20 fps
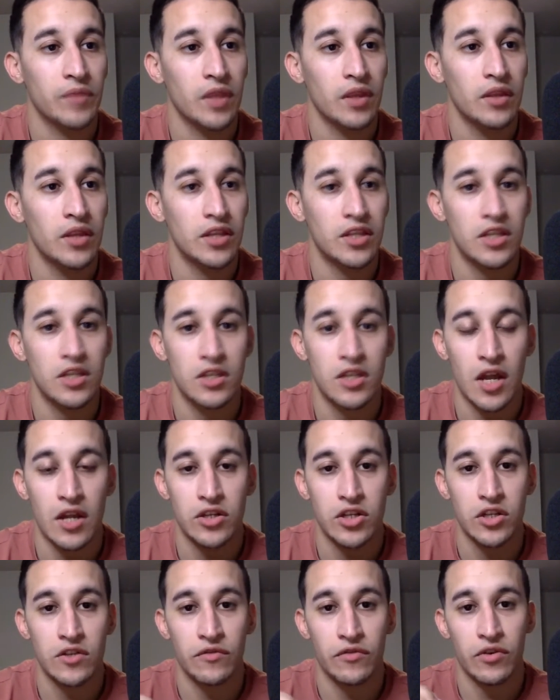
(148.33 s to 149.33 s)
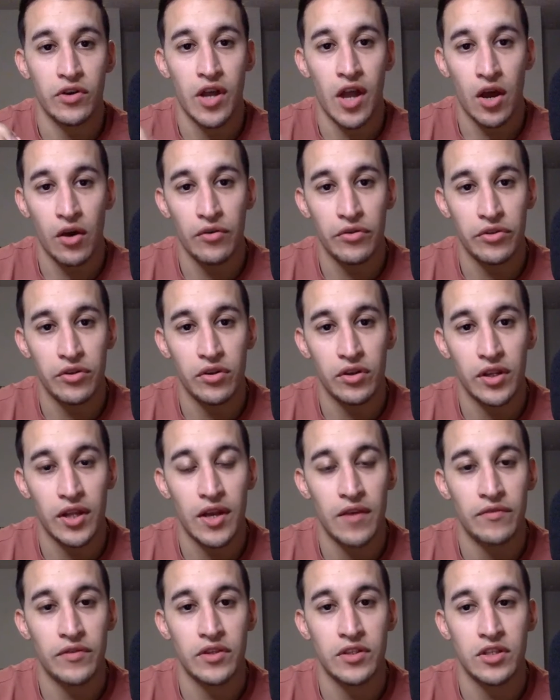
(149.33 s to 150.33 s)
This is not just for a healthier
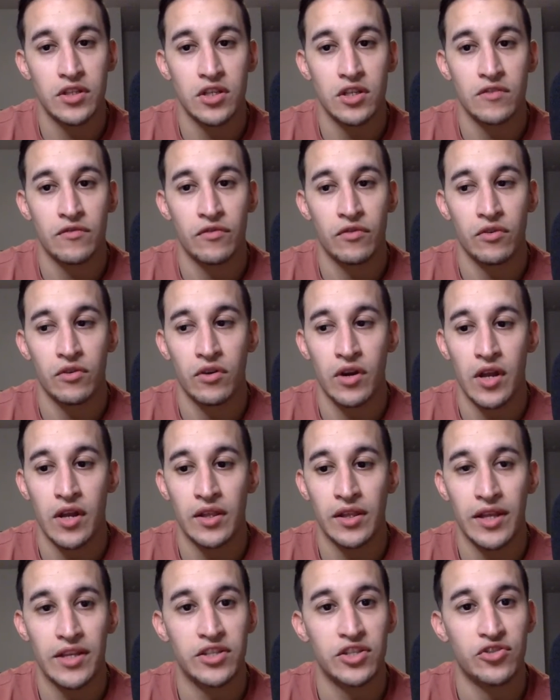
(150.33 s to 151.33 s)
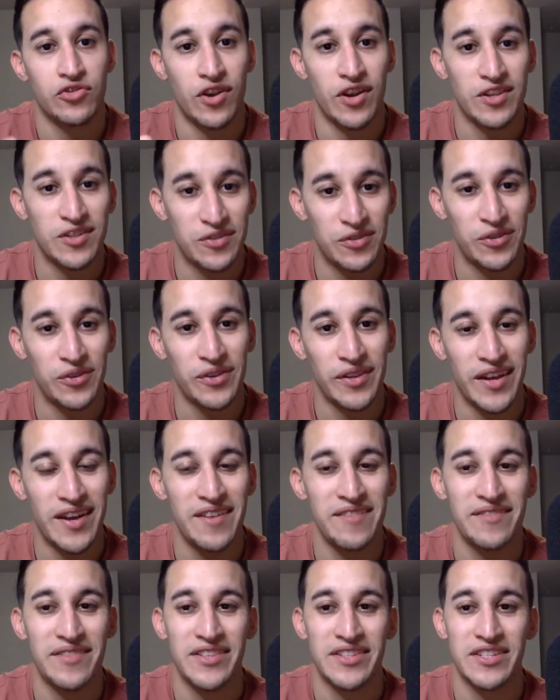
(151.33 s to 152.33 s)
life. This is just for a less stressful
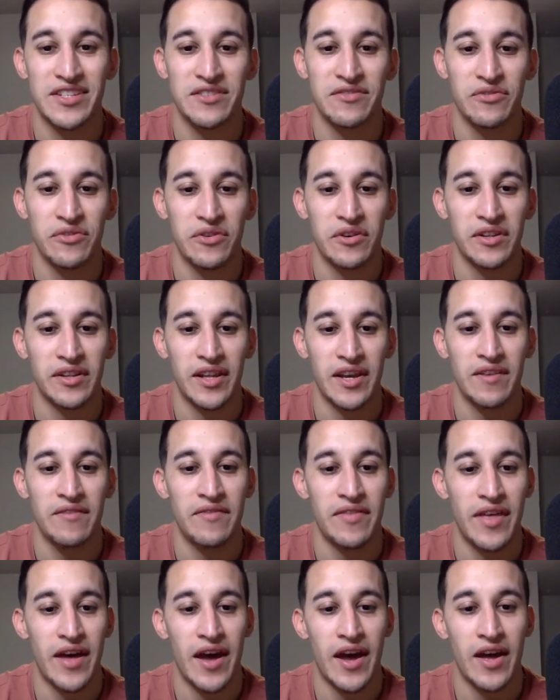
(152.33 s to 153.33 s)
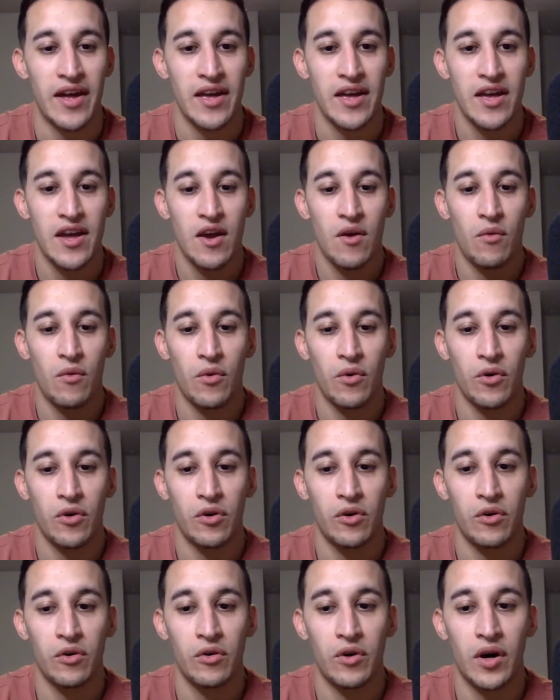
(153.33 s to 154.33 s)
life. This is for a life that
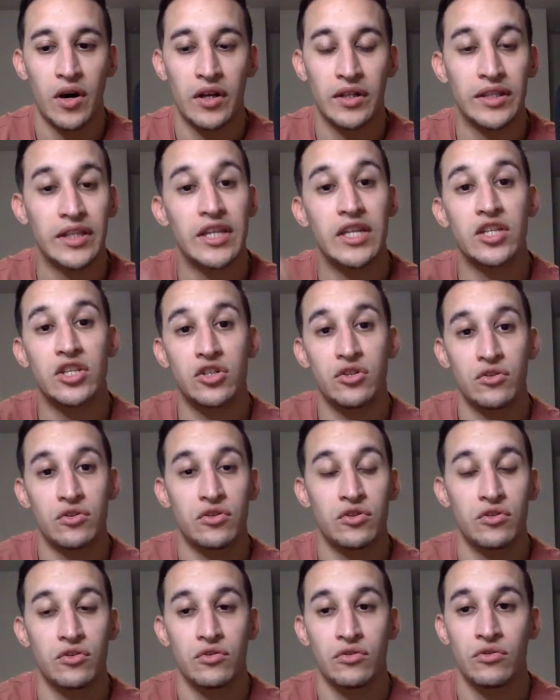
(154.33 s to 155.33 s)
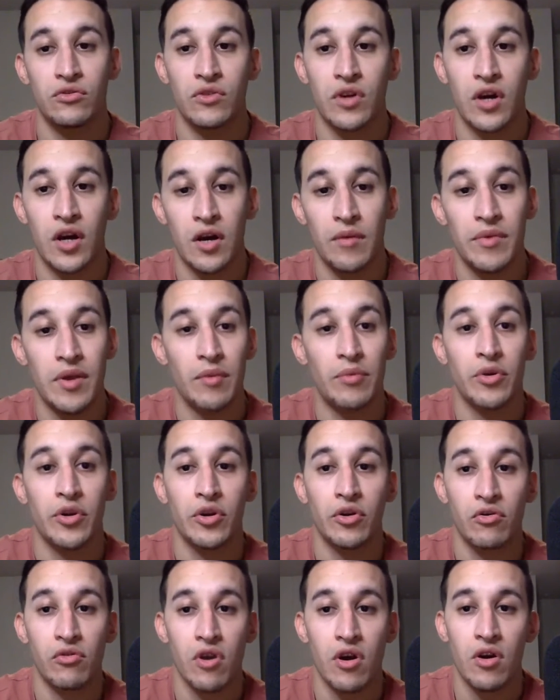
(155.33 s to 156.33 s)
will lead you to be able to
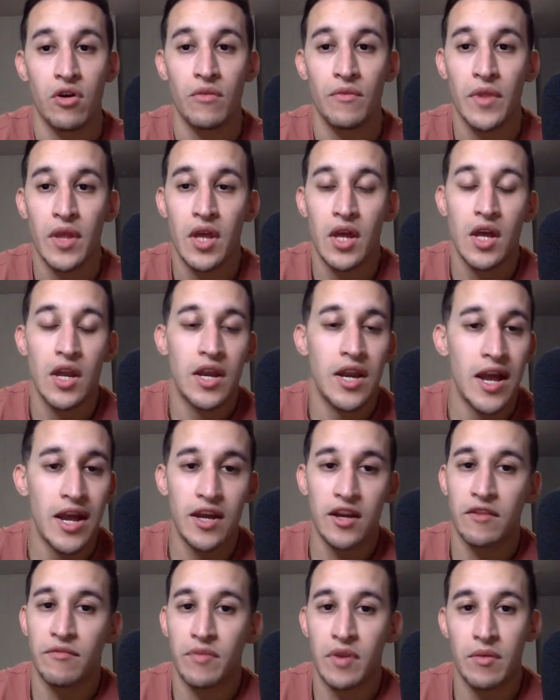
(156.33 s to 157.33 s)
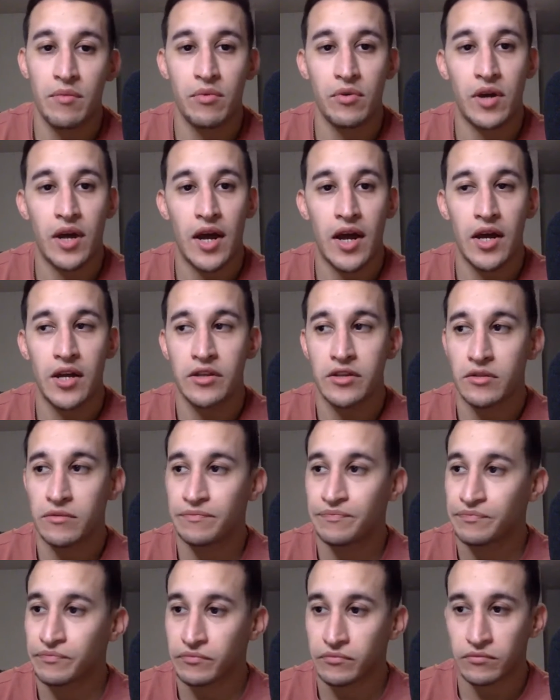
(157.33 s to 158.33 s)
grow. Negative people, guys,
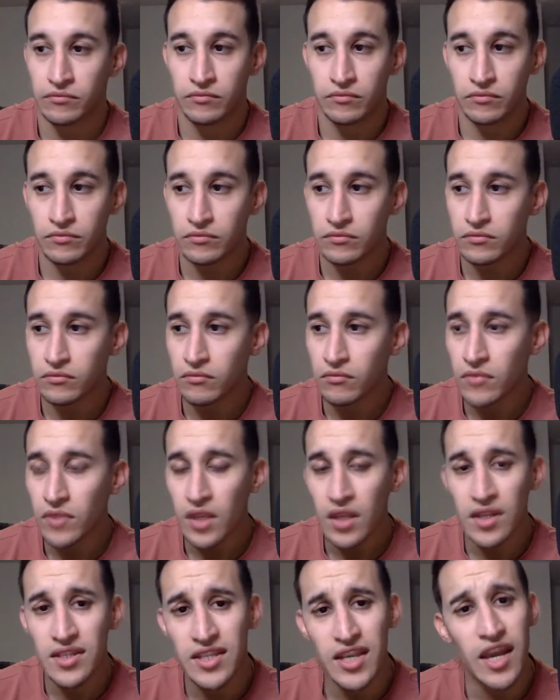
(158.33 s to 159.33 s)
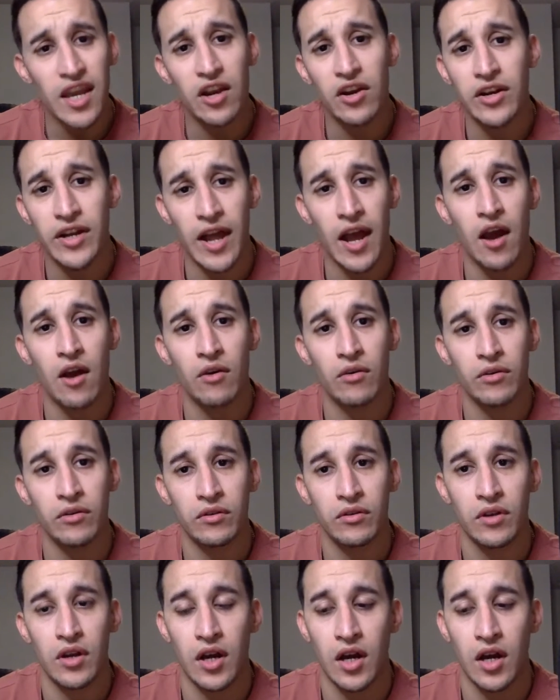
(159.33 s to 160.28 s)
tear down